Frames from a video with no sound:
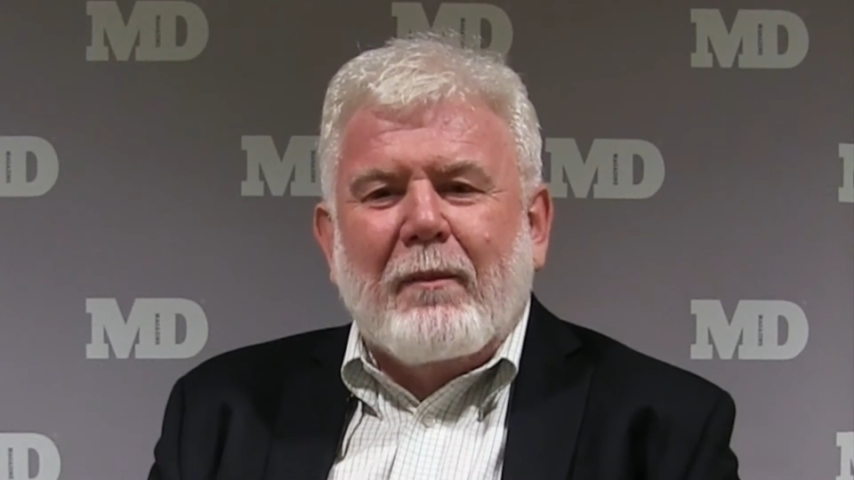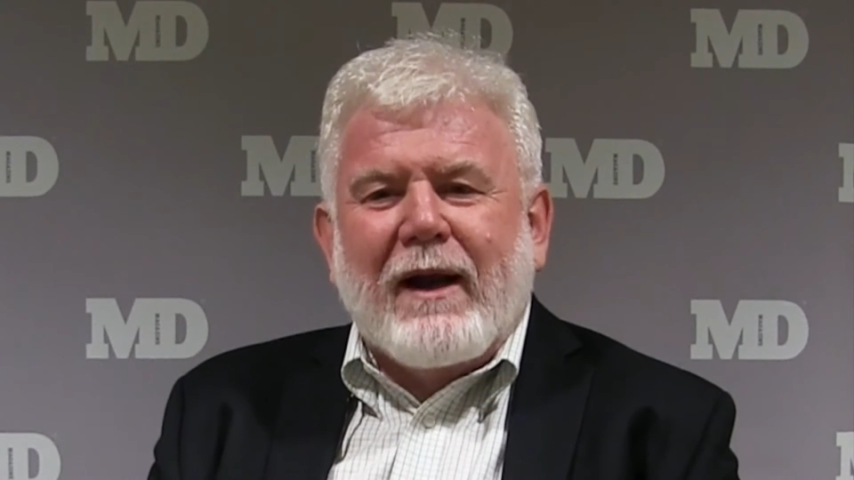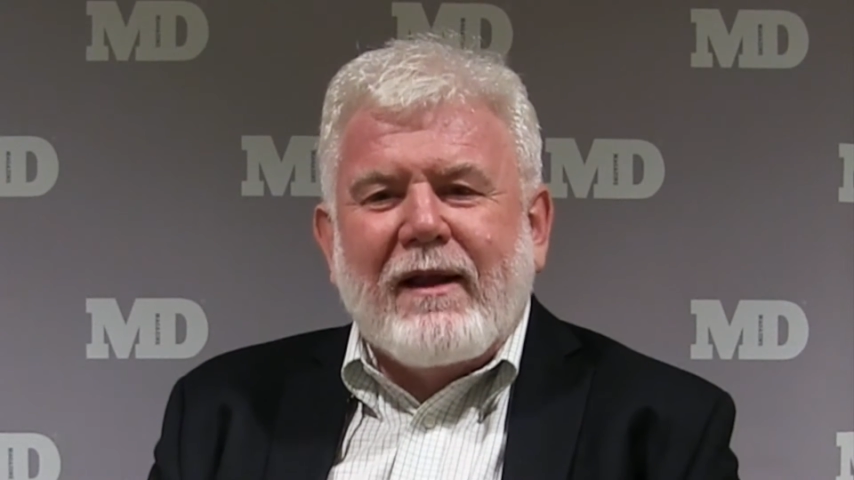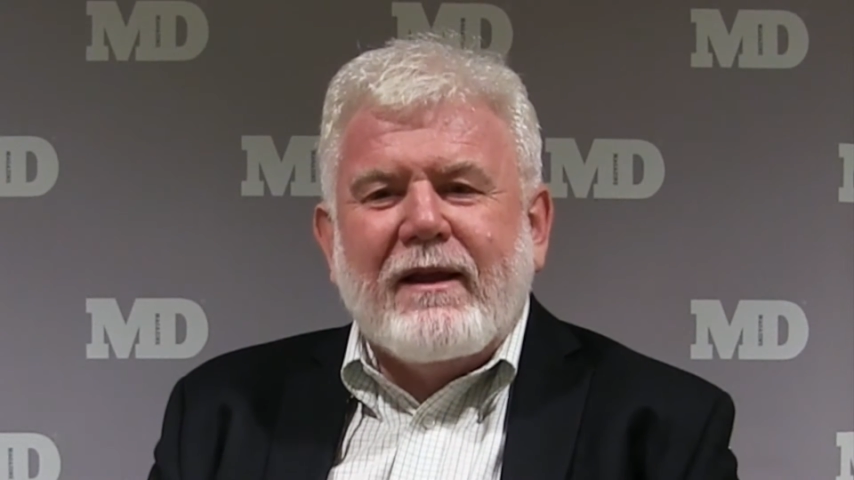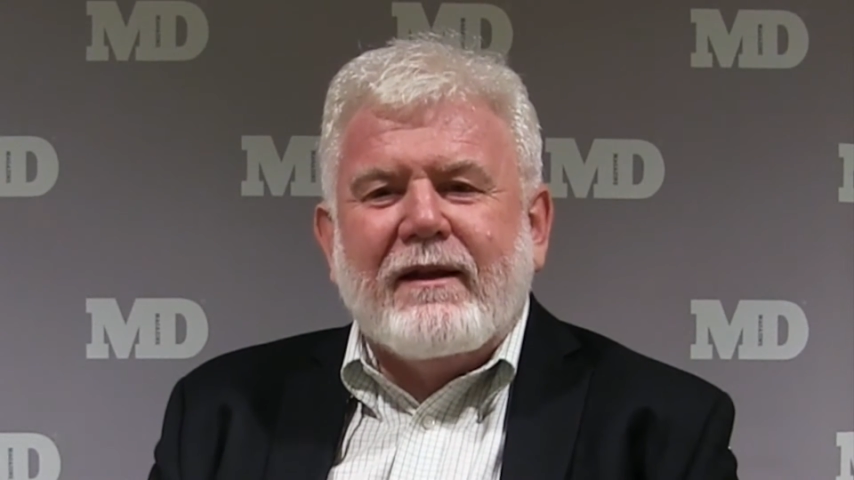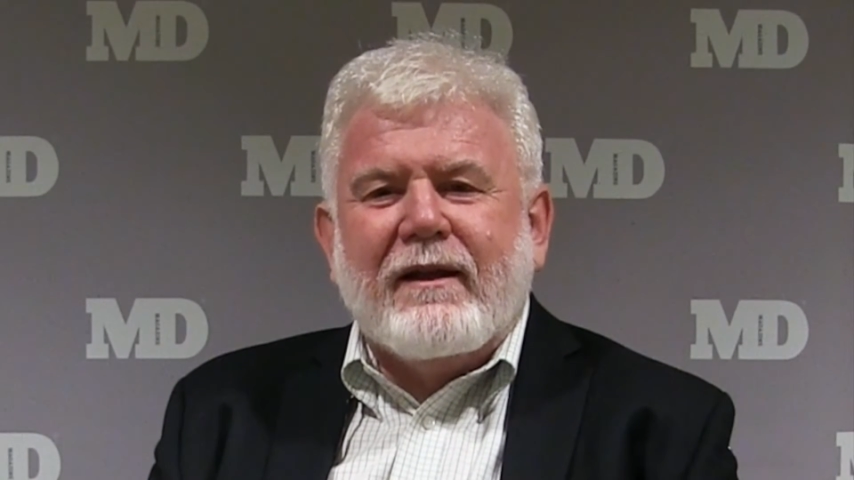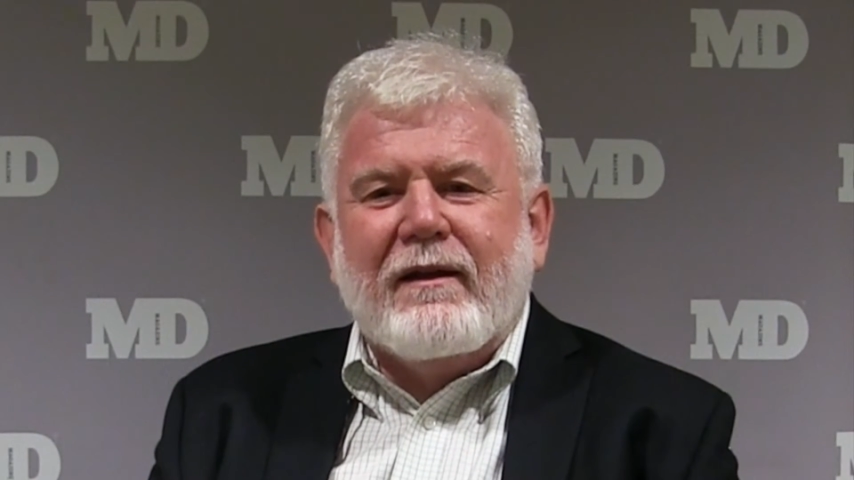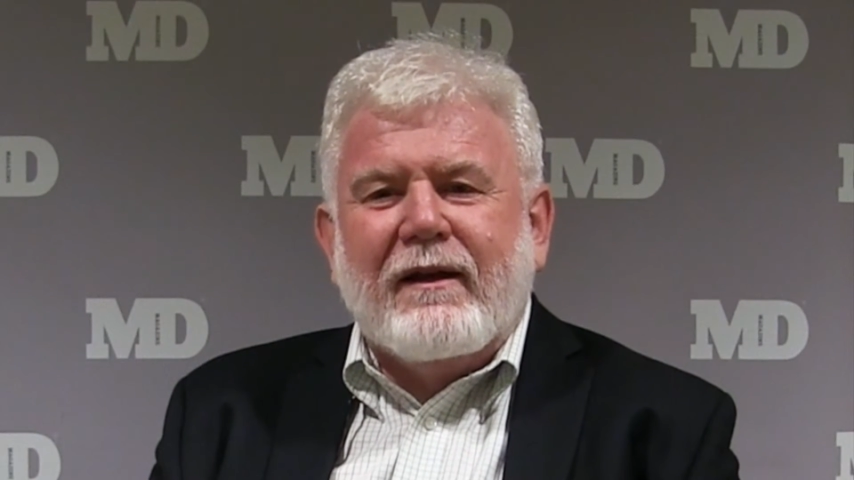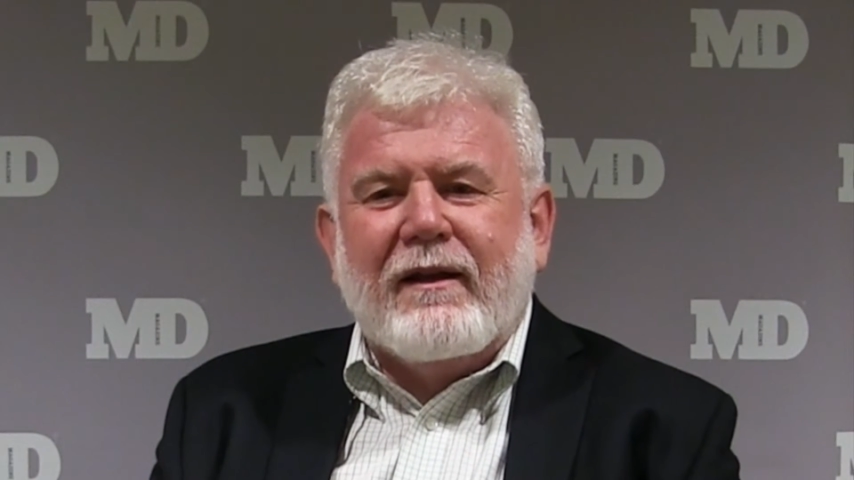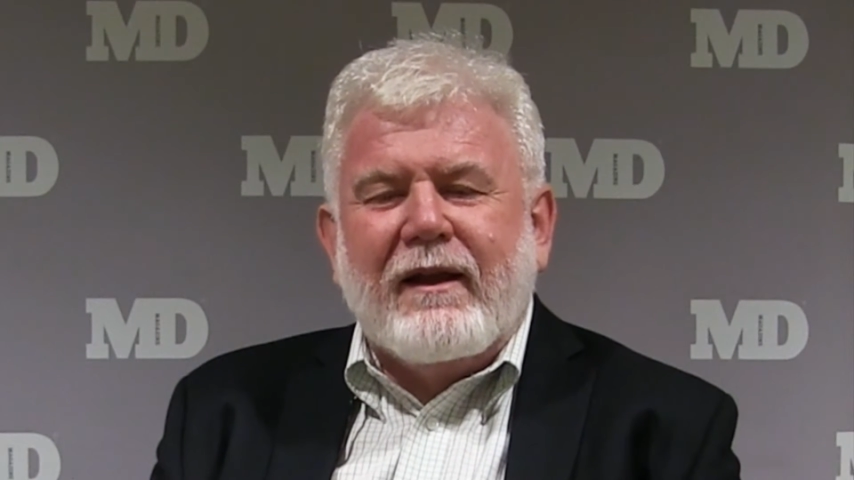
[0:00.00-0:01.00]
But I think
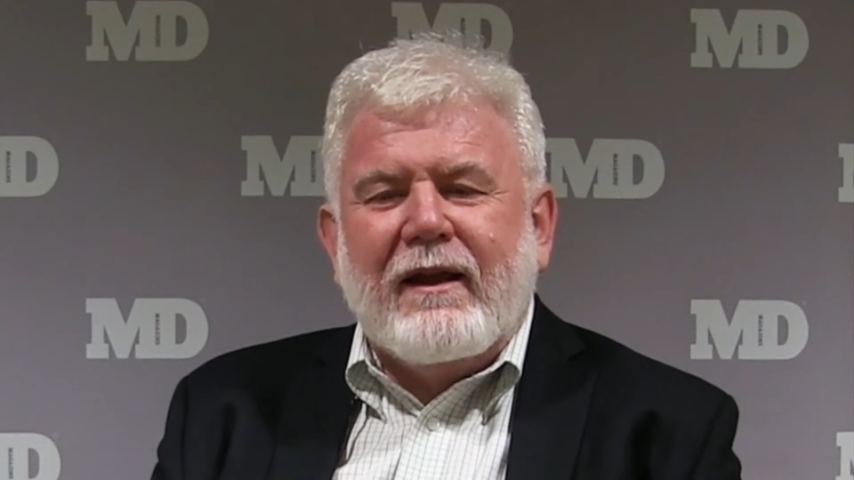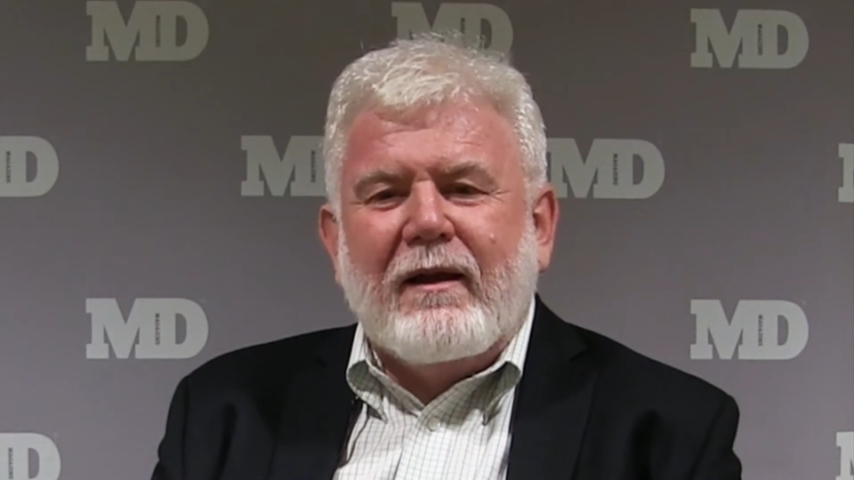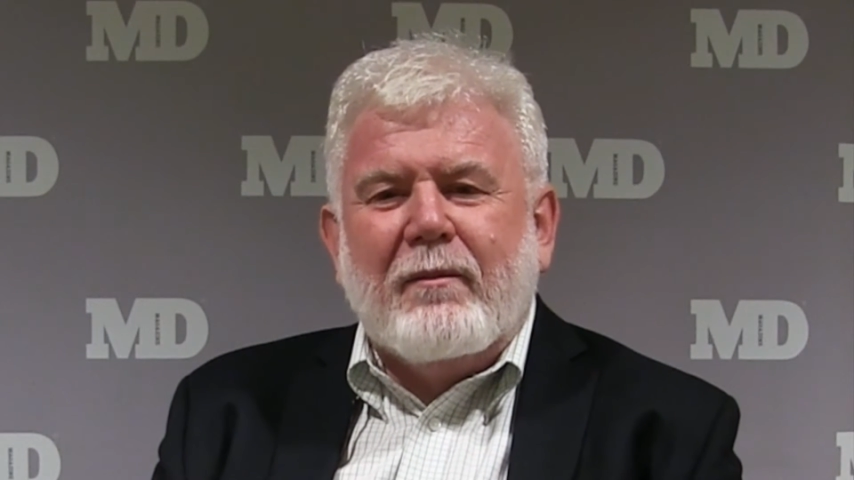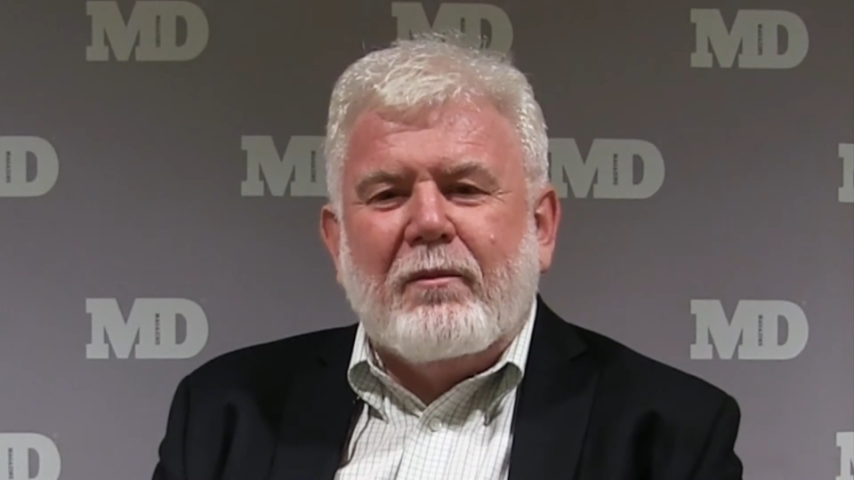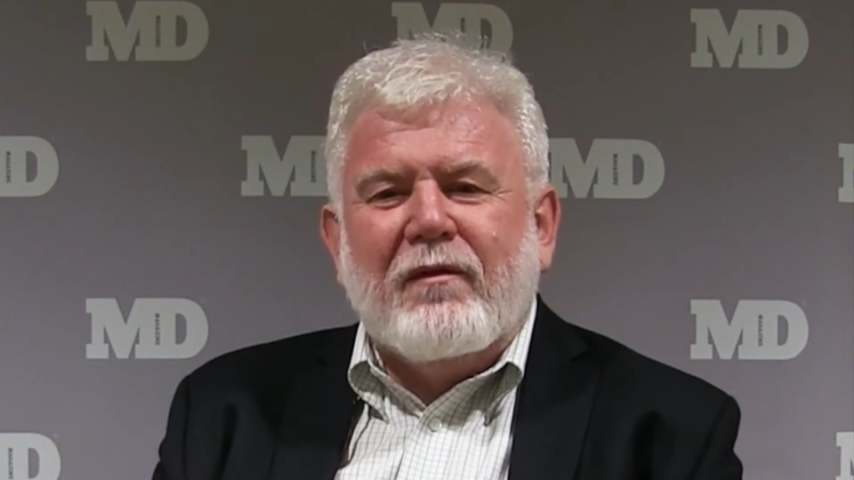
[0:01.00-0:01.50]
the, the